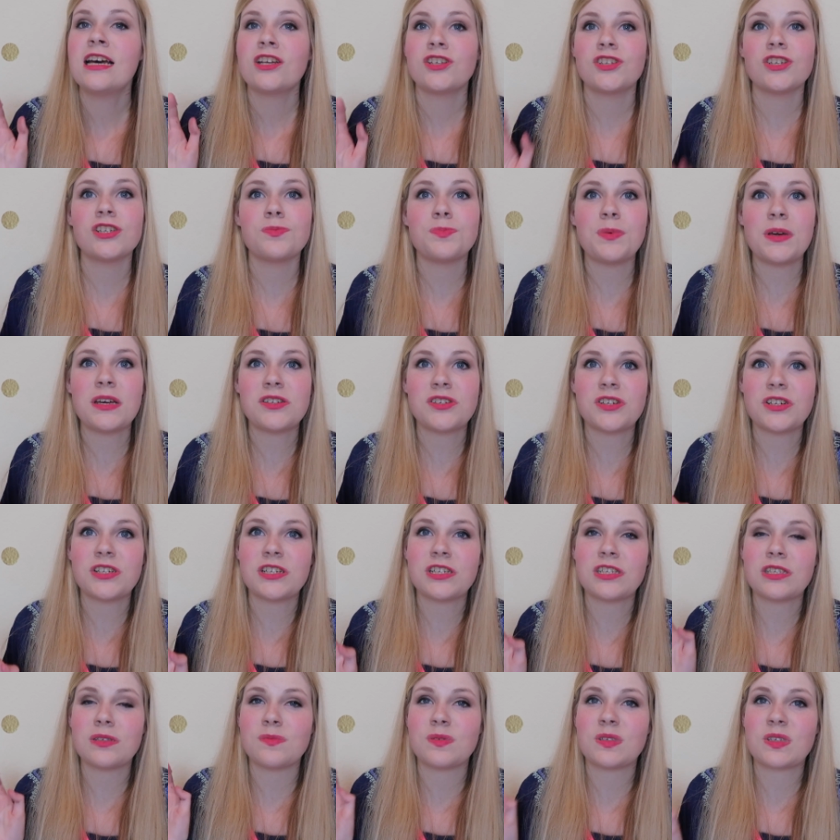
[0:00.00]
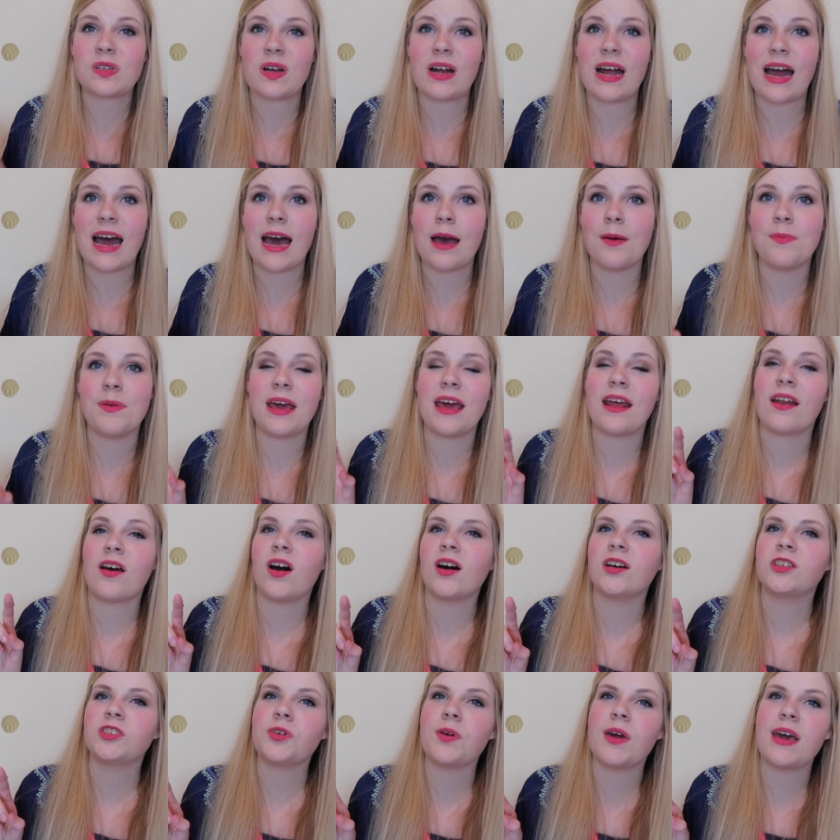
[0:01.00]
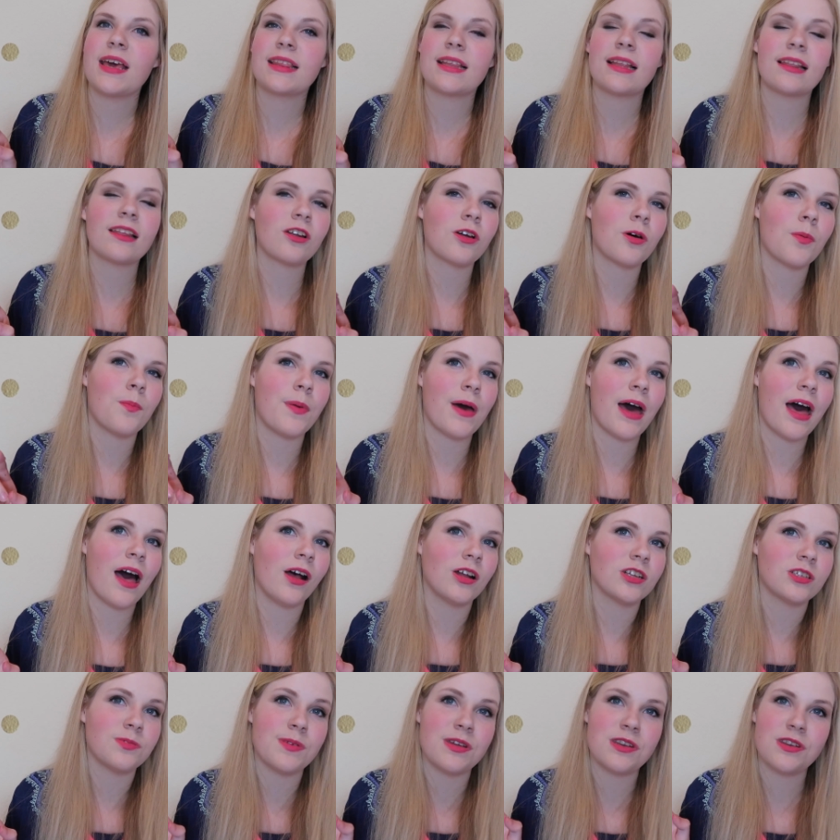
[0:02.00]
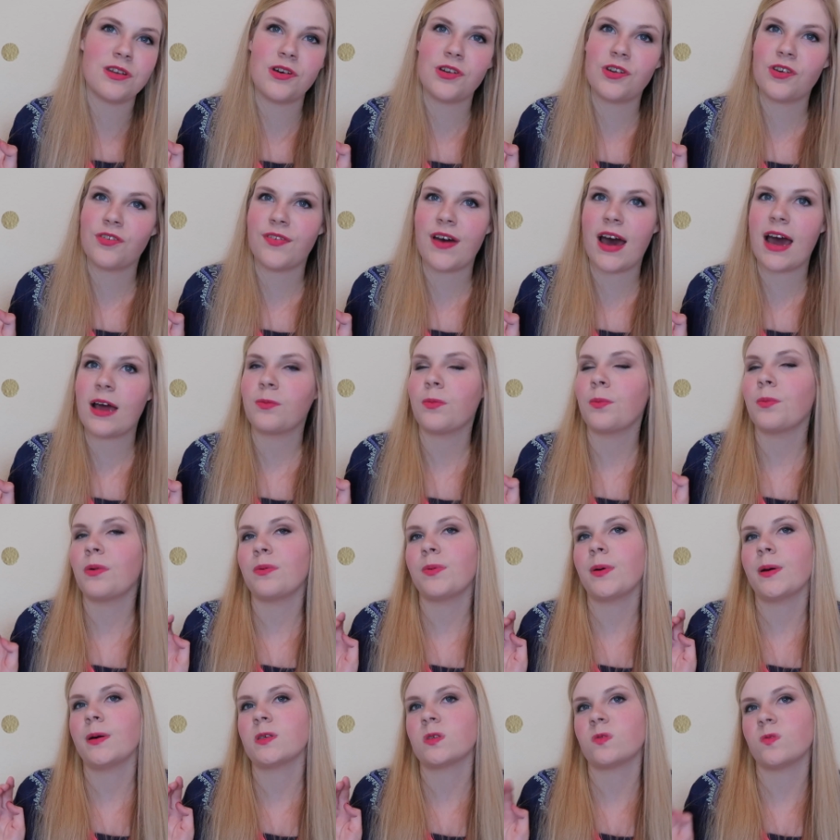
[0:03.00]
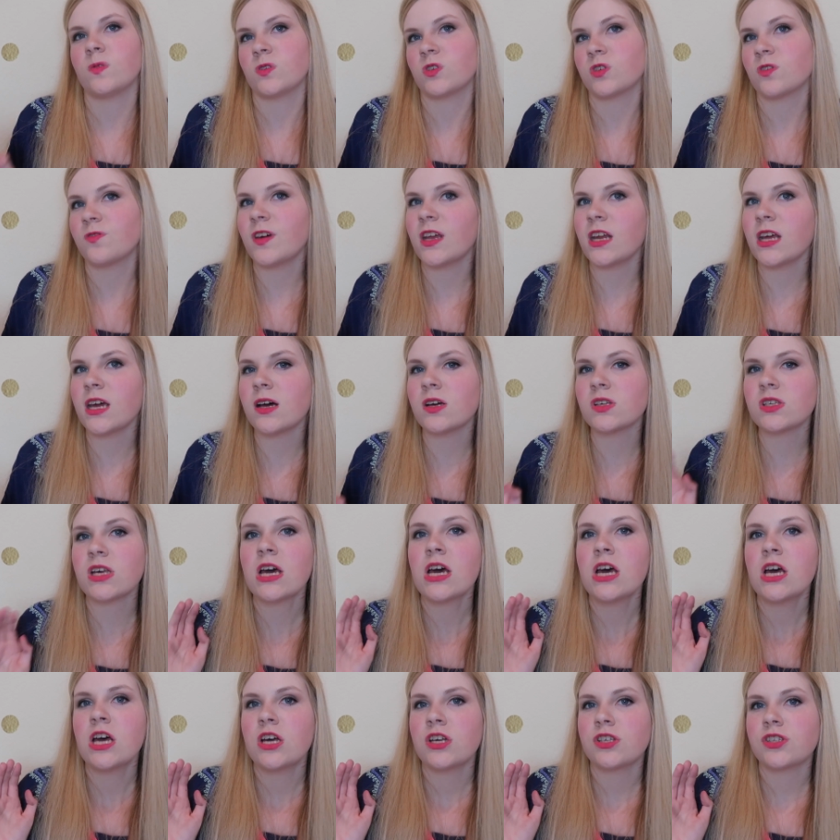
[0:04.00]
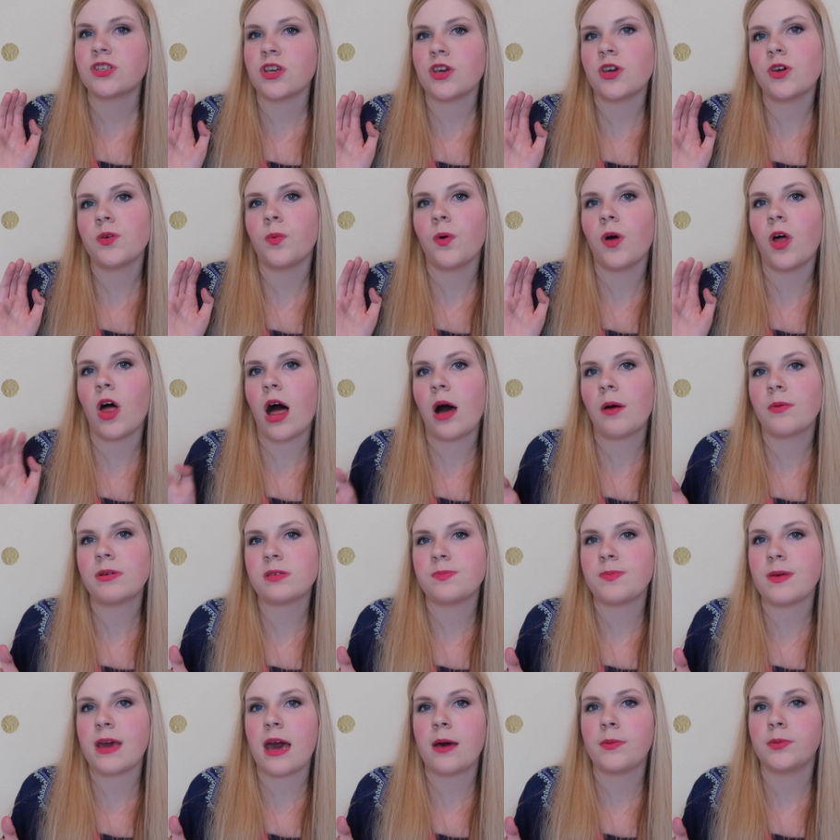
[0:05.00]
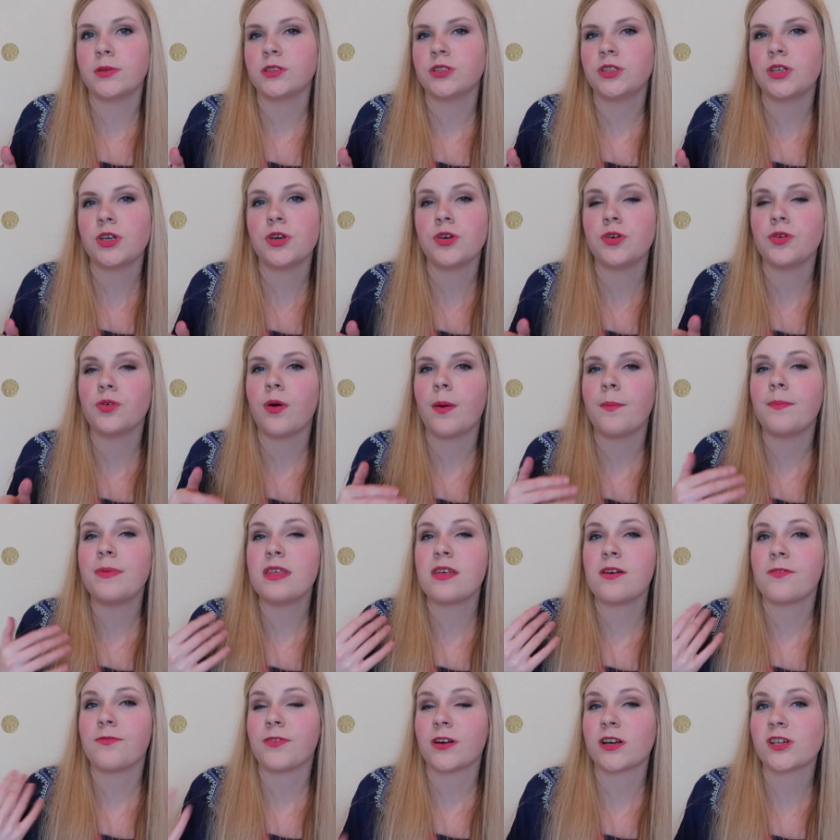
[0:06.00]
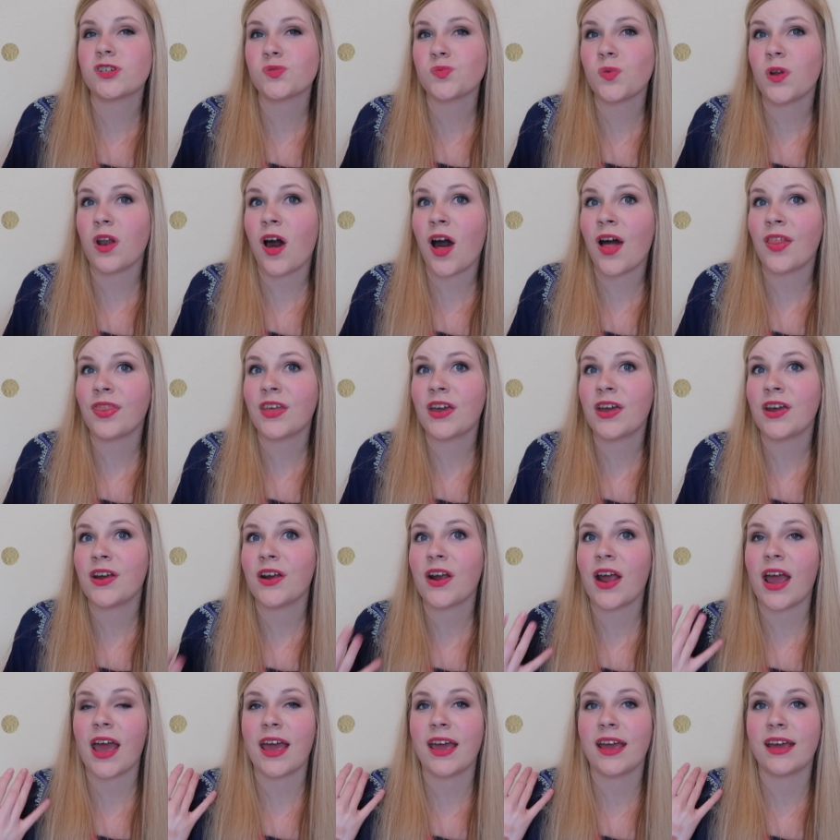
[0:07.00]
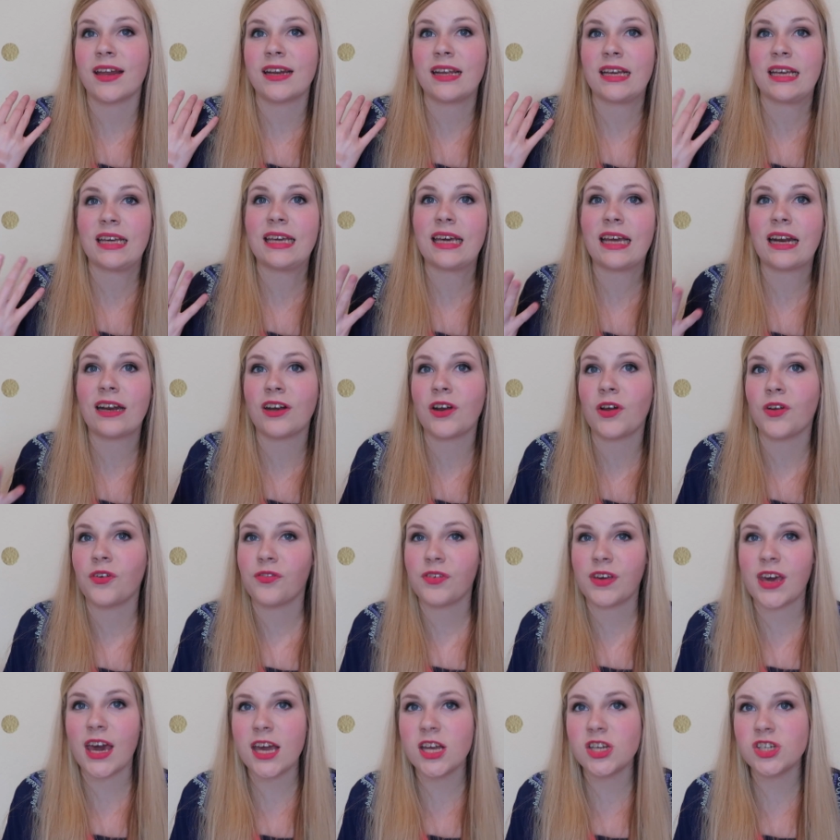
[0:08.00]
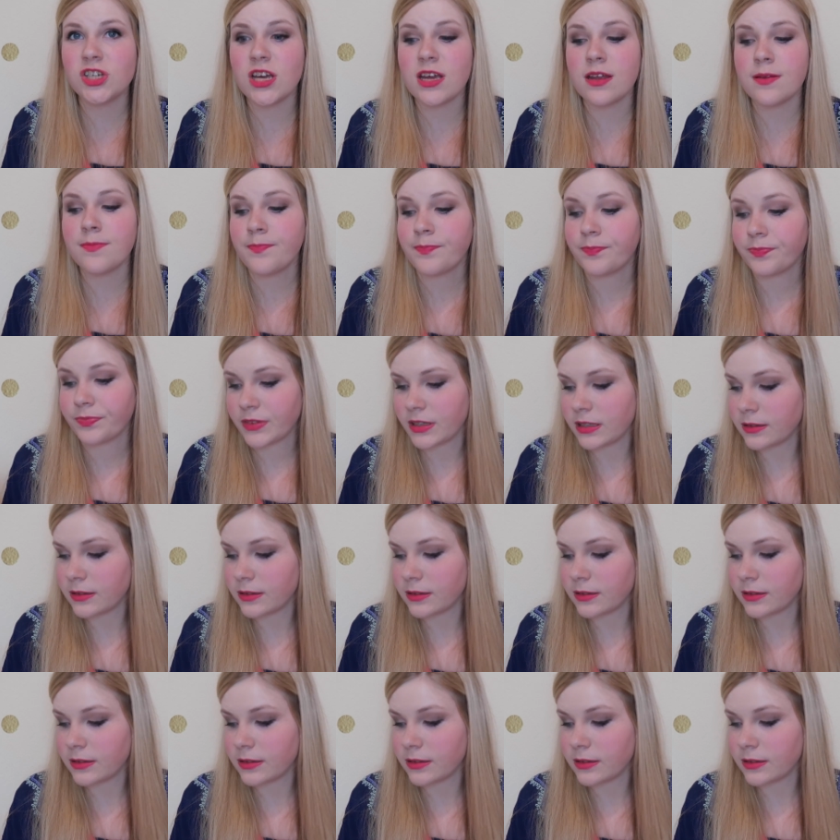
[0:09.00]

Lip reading: Just be sure to subscribe, and also hit the little bell to be notified when we post future videos, so you will always be able to be the first one on there and get a notification.